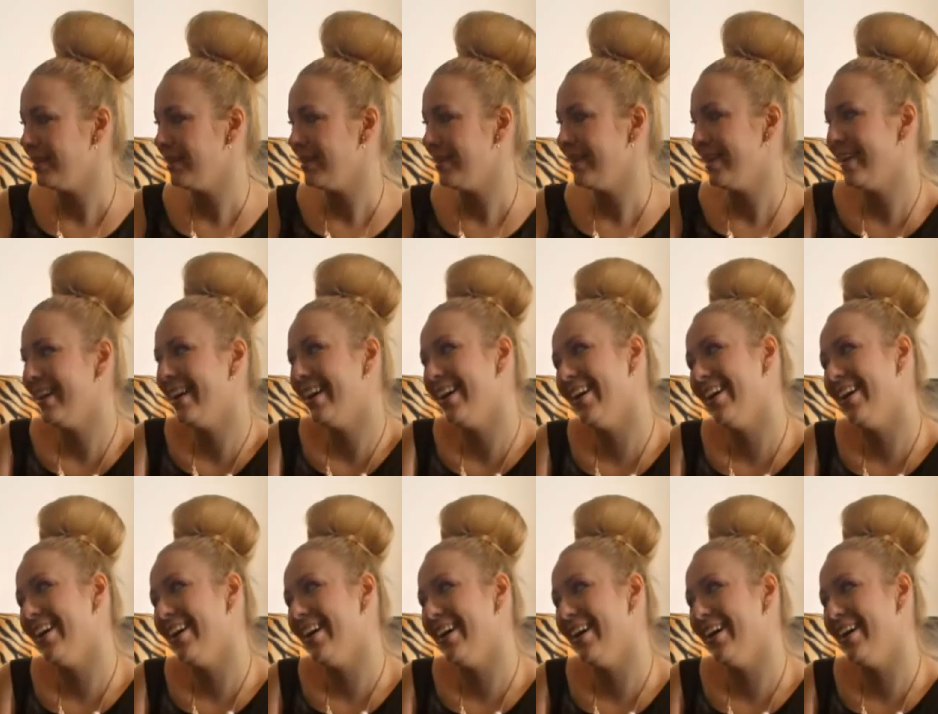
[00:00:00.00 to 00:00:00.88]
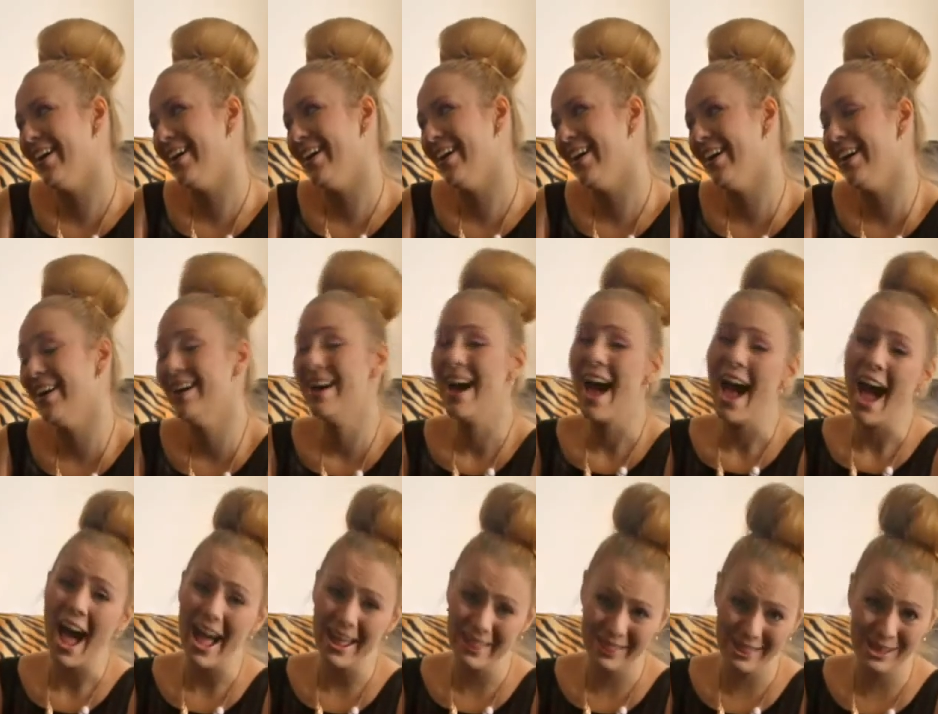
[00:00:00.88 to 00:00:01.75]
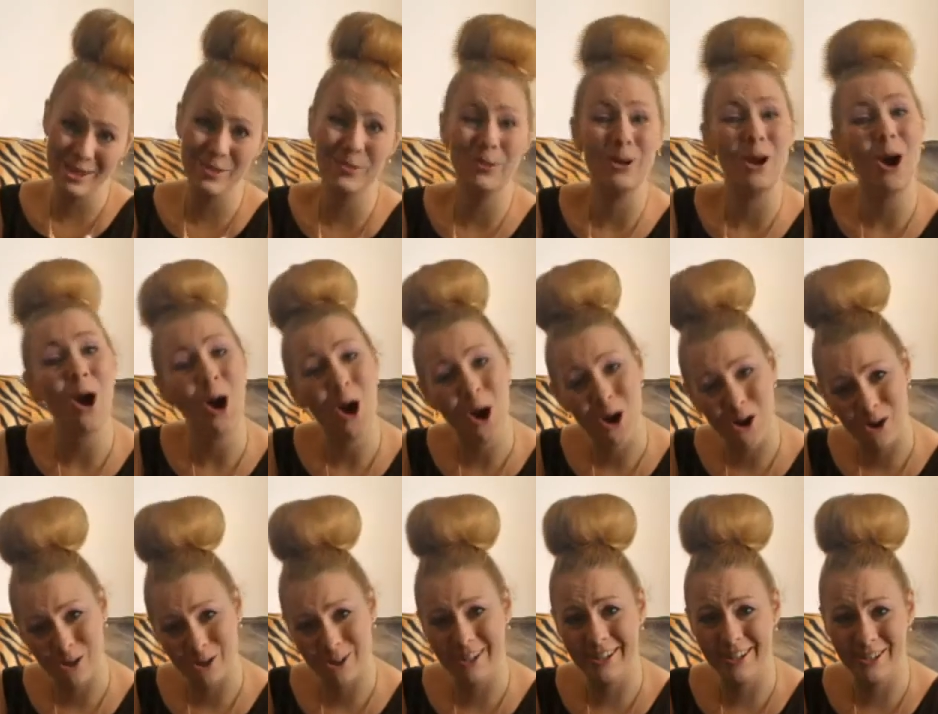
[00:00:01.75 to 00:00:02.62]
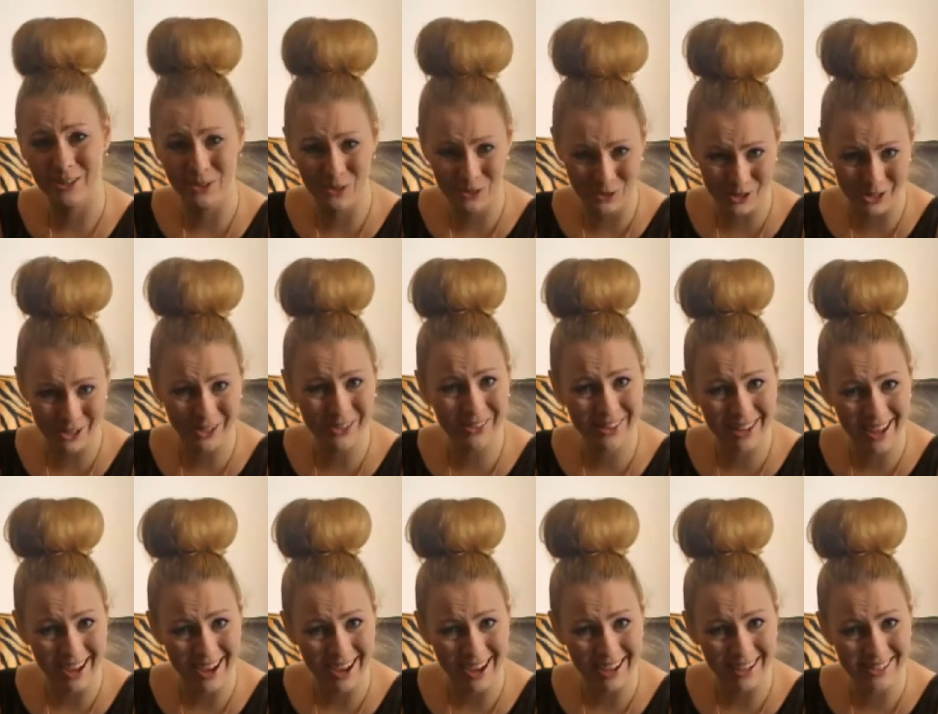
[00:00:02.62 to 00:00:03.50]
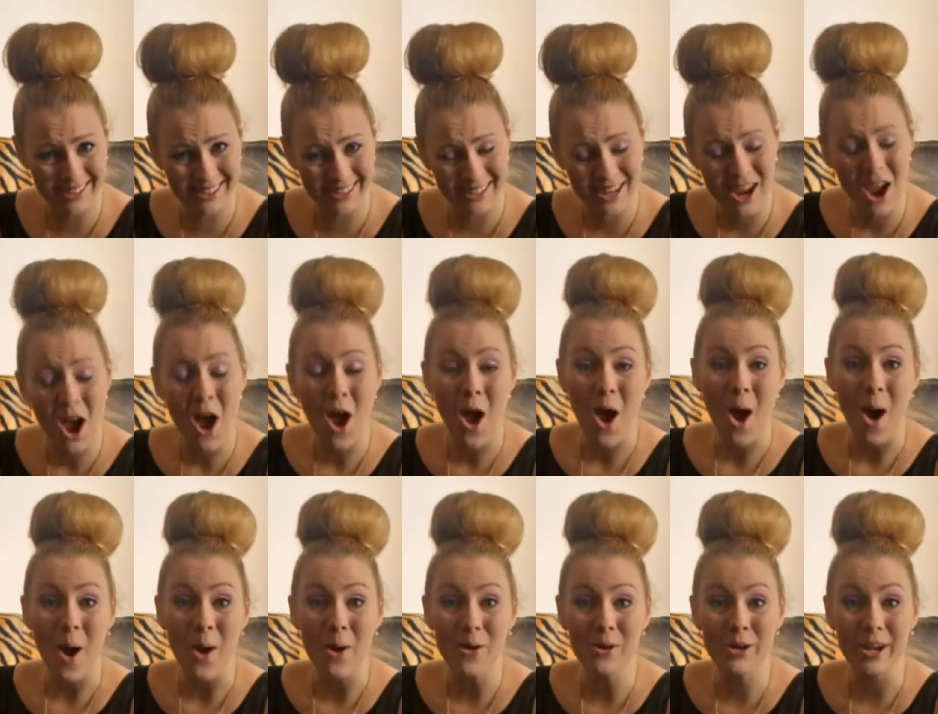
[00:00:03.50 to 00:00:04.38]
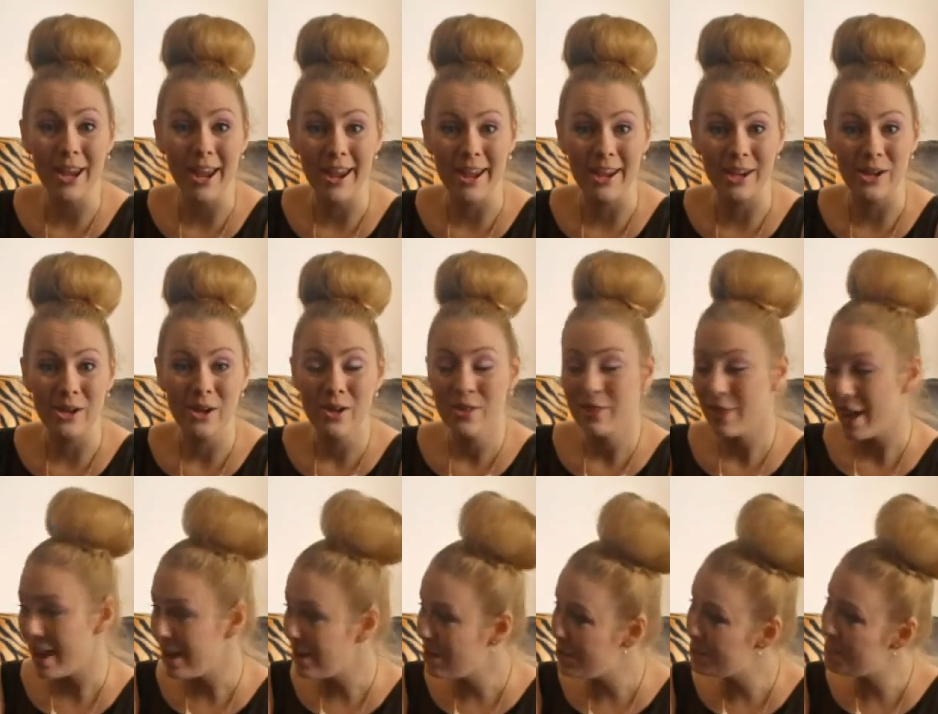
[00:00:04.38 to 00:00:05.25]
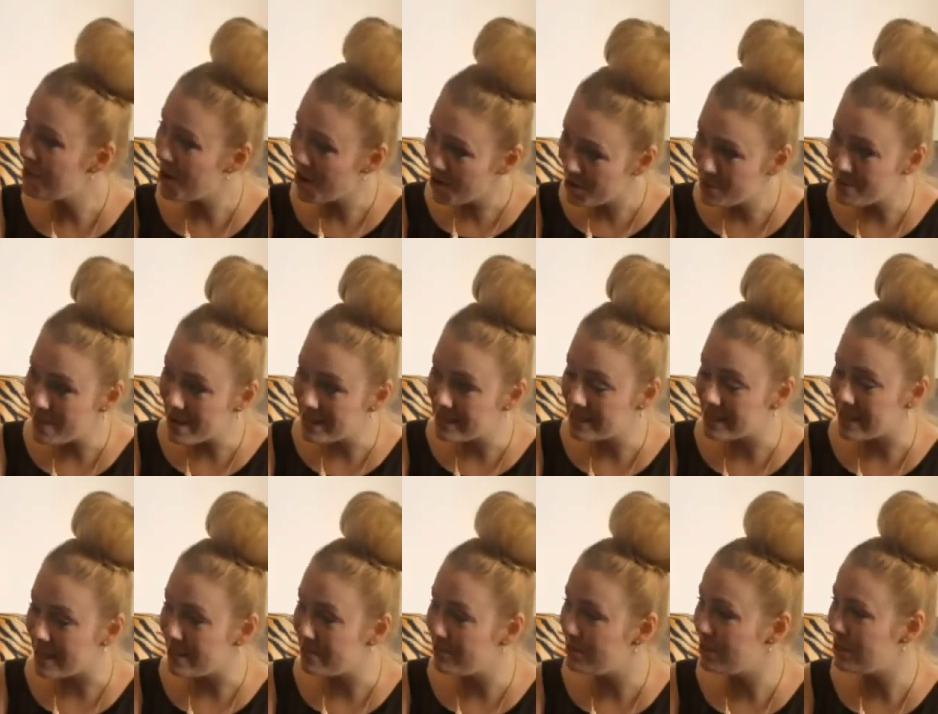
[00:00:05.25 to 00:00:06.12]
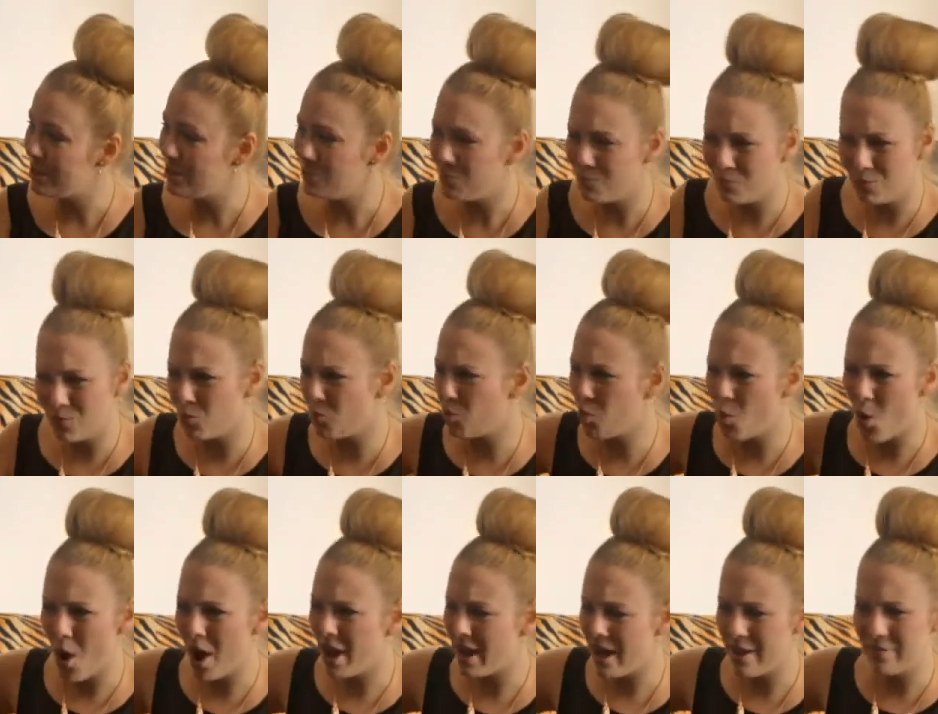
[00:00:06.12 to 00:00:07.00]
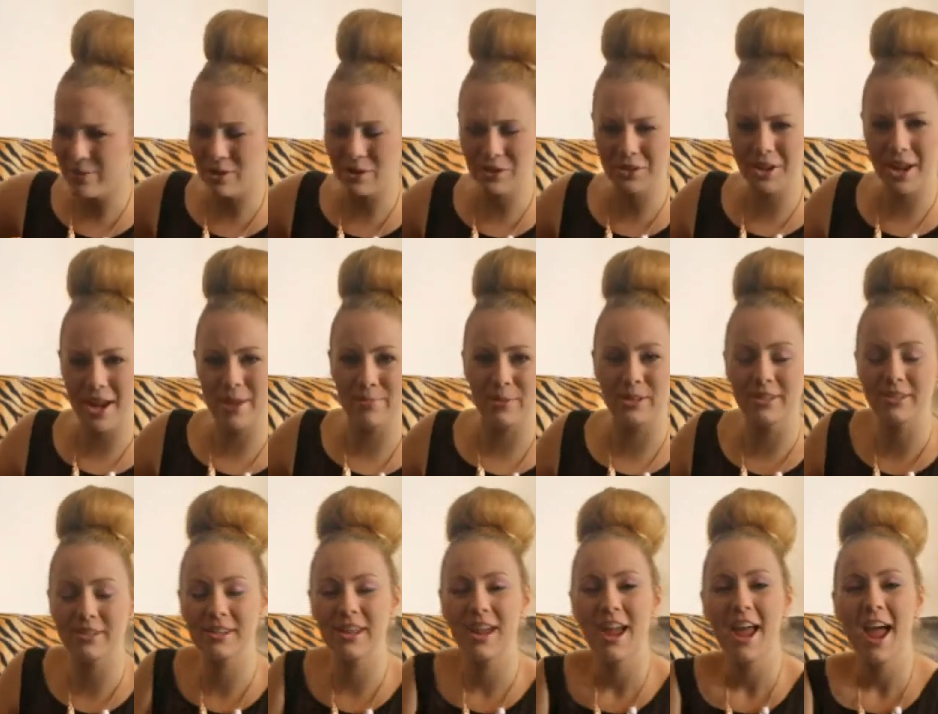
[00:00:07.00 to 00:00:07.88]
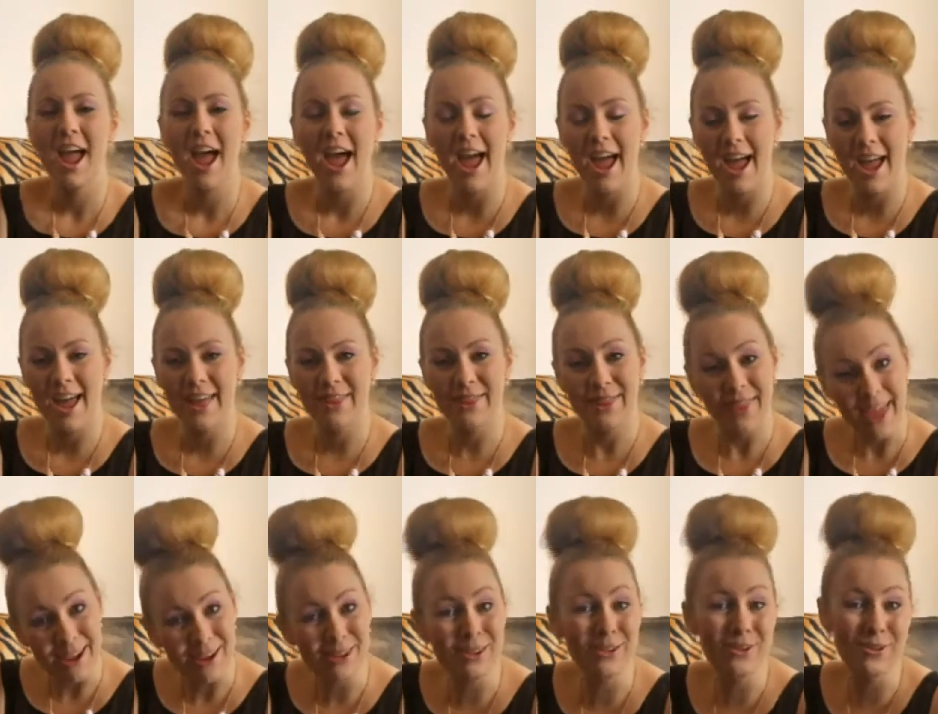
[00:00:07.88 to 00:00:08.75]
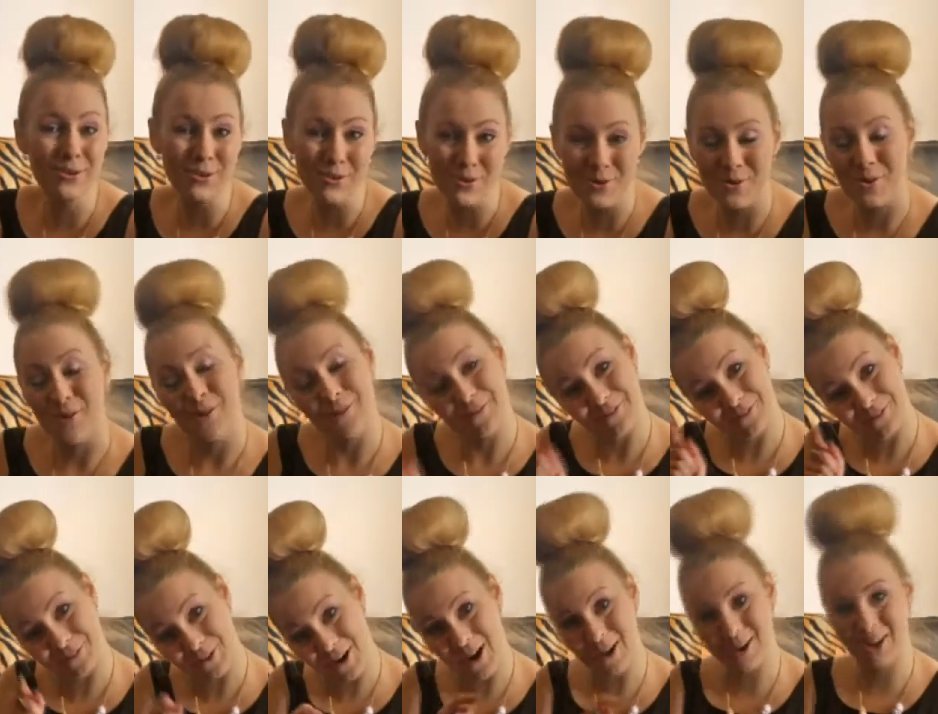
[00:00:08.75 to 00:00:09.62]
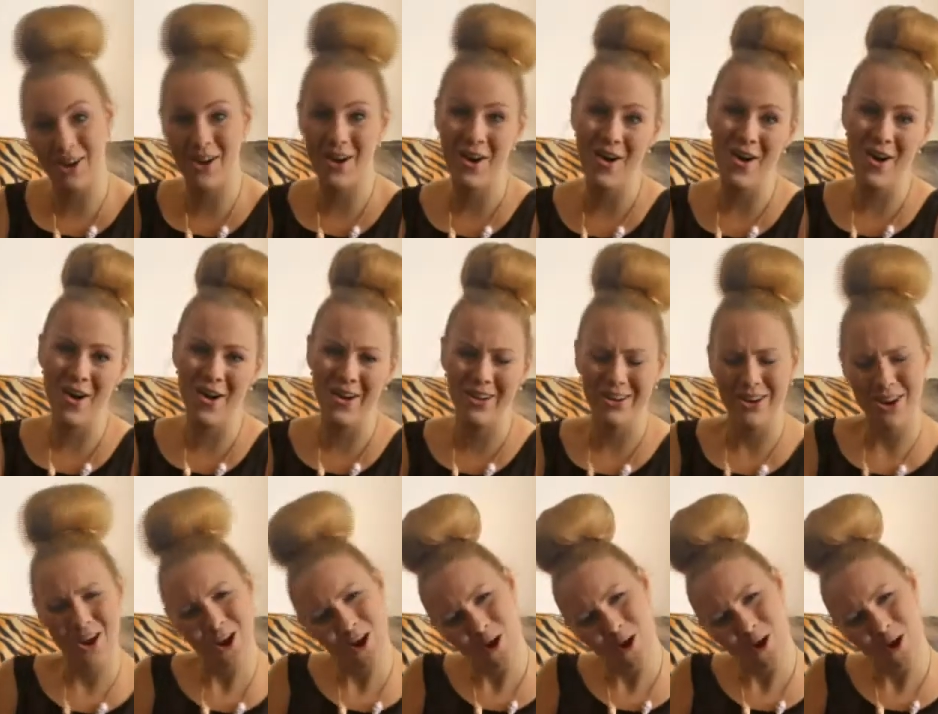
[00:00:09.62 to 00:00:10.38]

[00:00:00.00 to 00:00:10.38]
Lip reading: Ha ha ha ha, I think we all can agree on that. Okay, thank you very much, MC, whatever your name is. And thank you, Frock On.